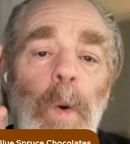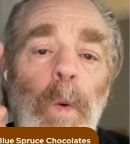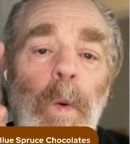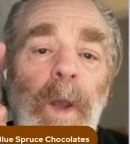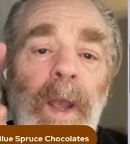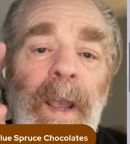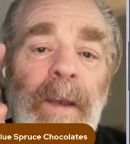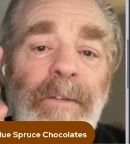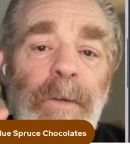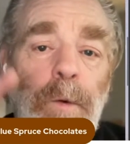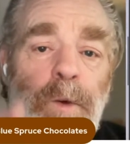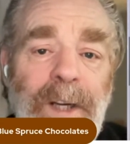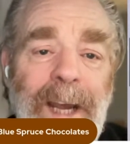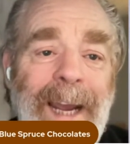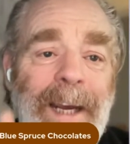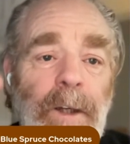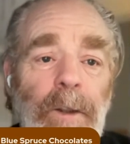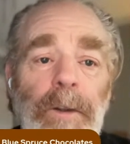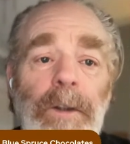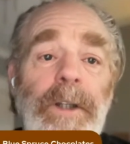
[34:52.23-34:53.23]
if you
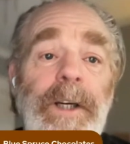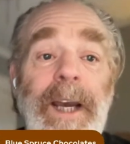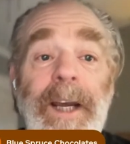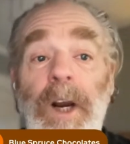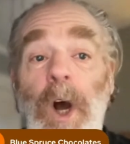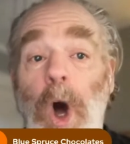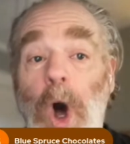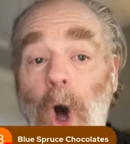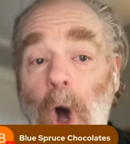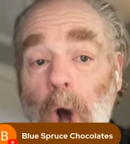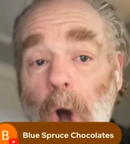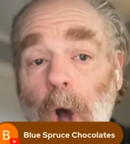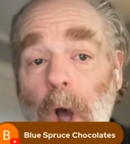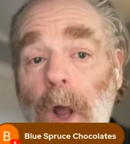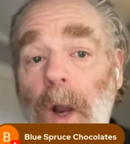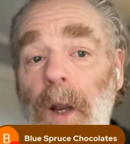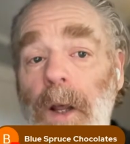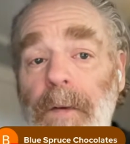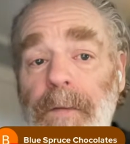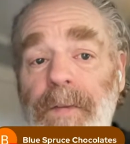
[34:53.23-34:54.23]
take a look at
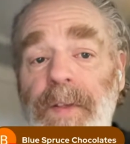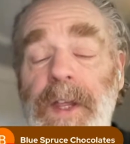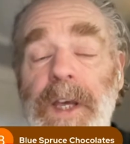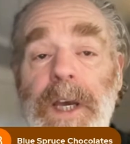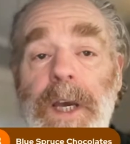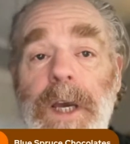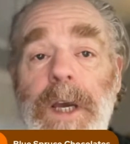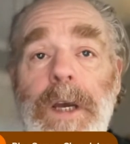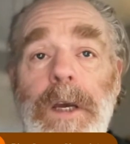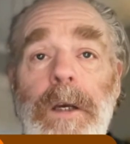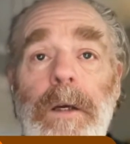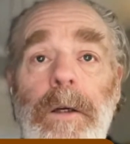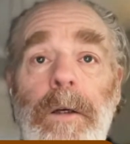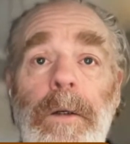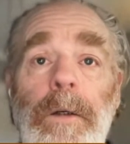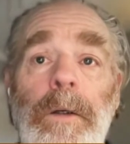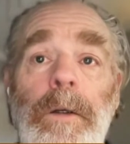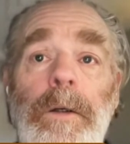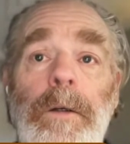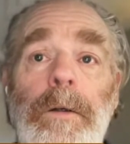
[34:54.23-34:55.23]
all of the
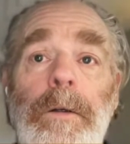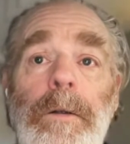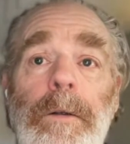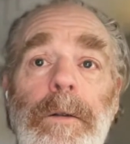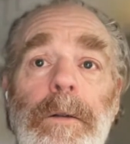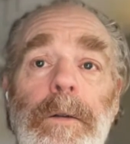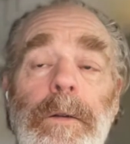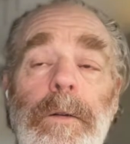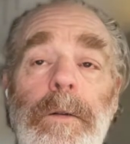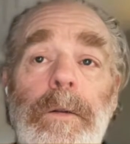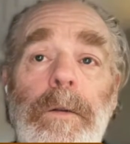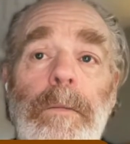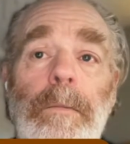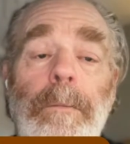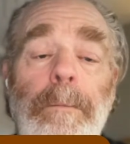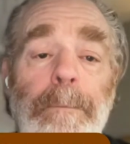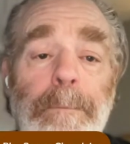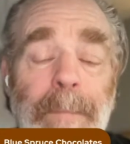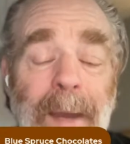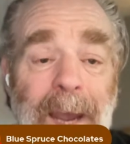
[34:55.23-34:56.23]

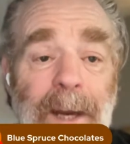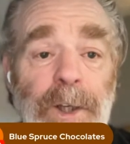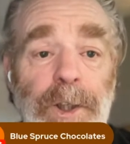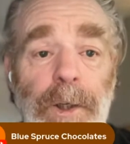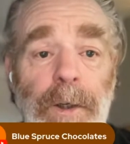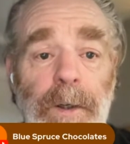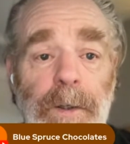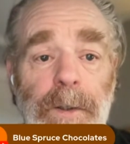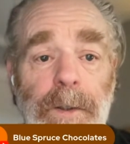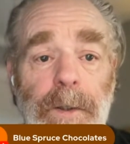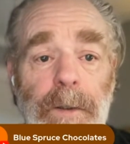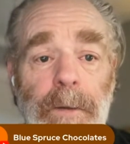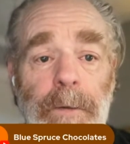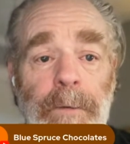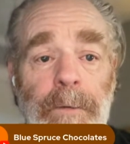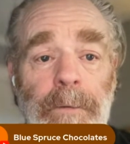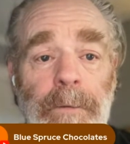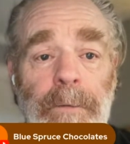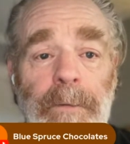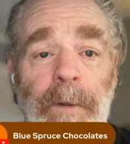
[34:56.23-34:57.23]
measures
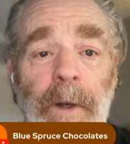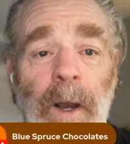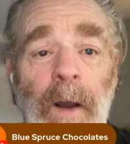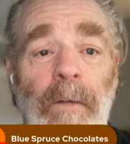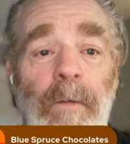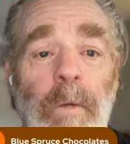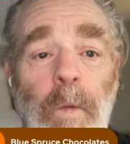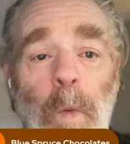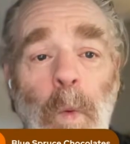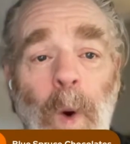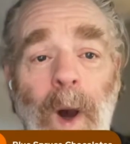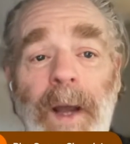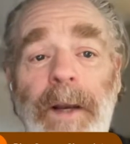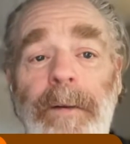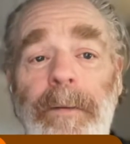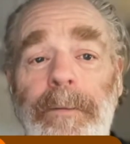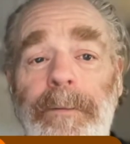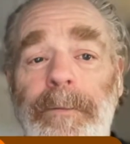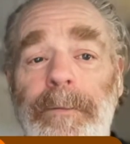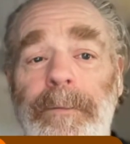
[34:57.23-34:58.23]
of
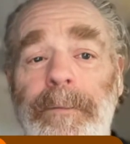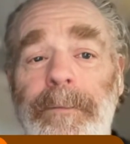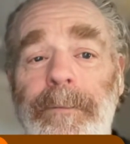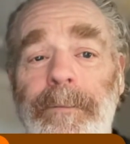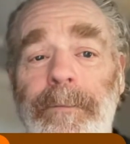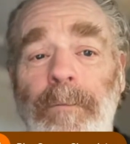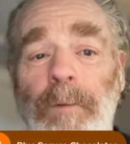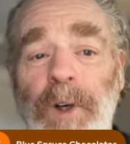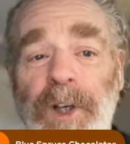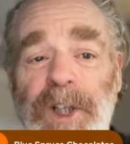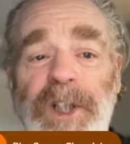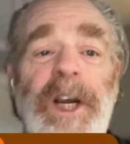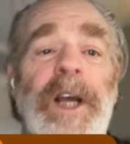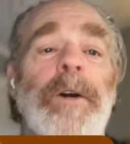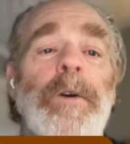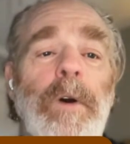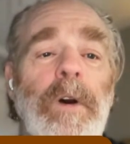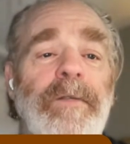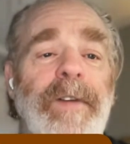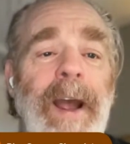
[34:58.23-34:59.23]
what
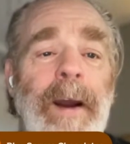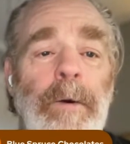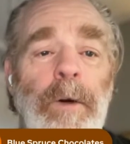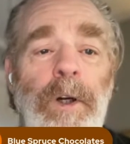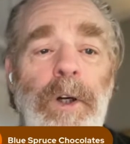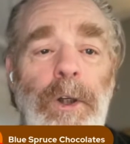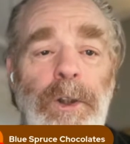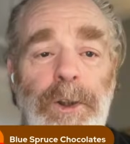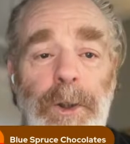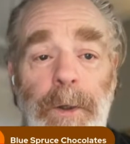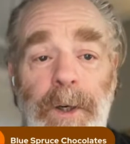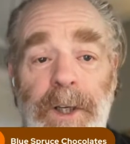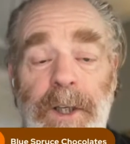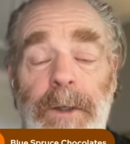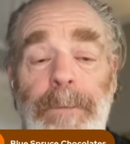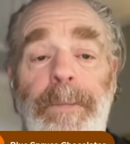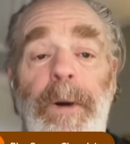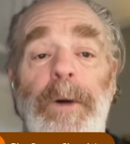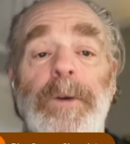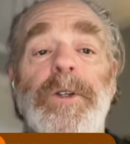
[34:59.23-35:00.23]
regenerative agriculture is
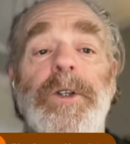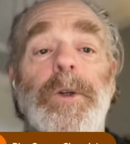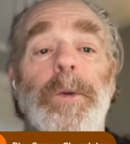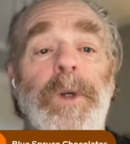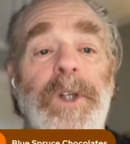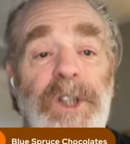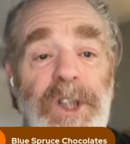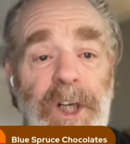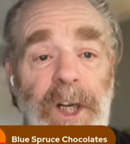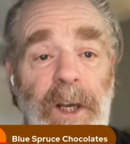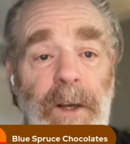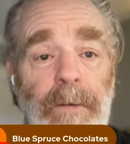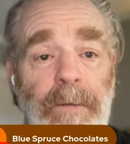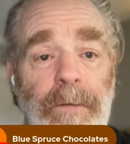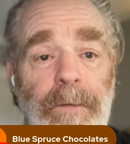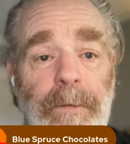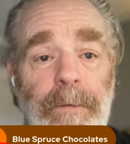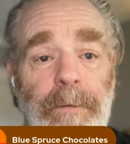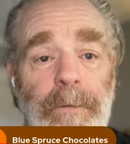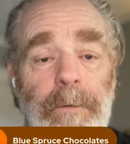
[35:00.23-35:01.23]
supposed to achieve,
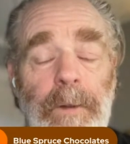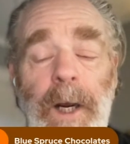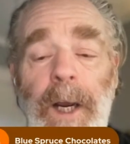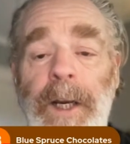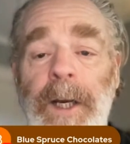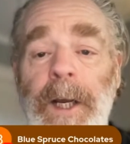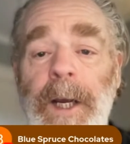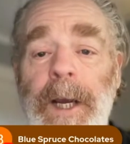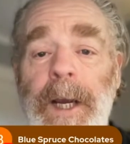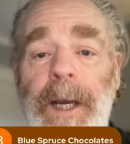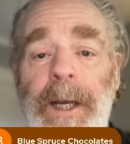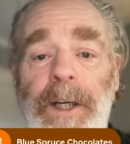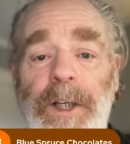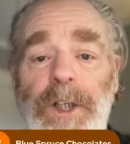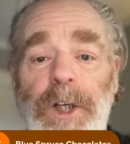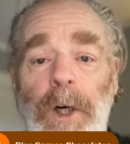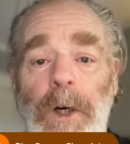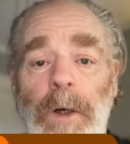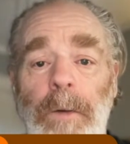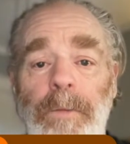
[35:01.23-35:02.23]
right, in
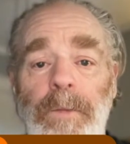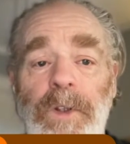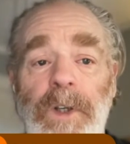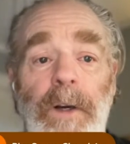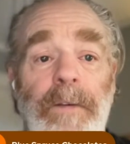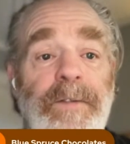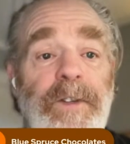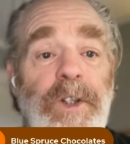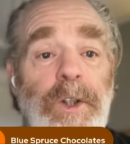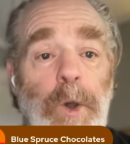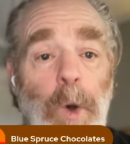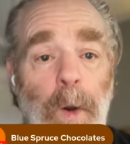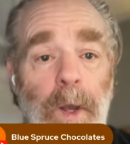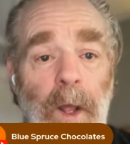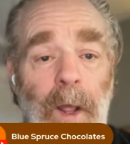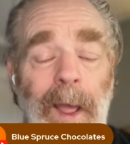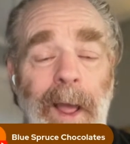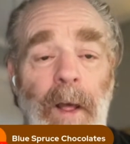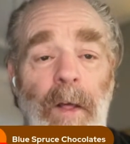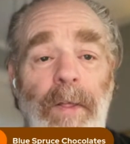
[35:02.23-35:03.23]
terms of soil
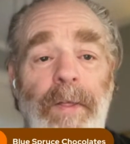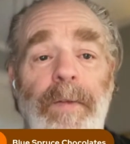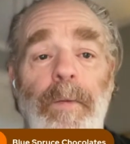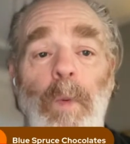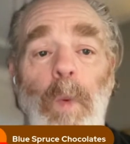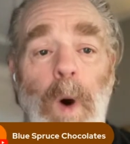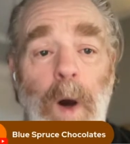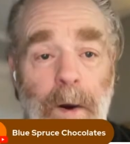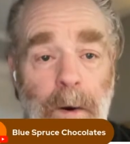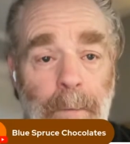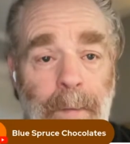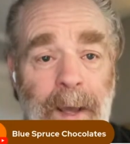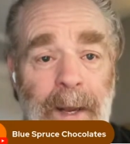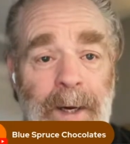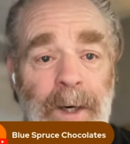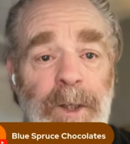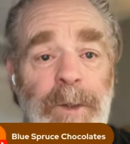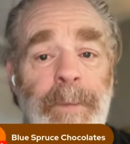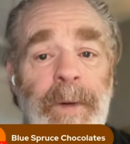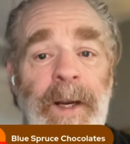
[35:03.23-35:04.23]
health, water
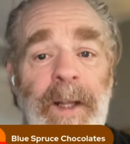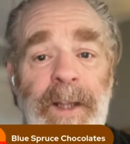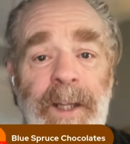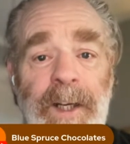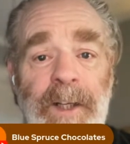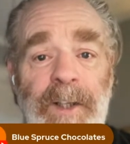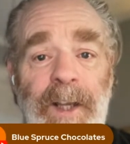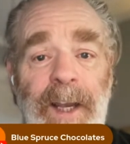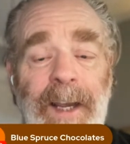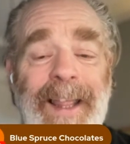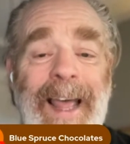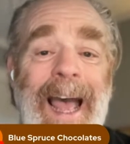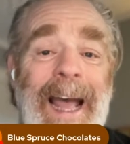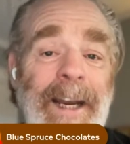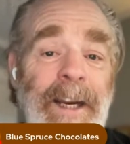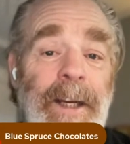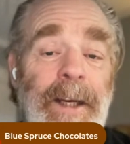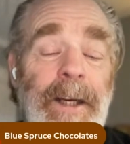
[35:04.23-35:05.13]
management, and things like that,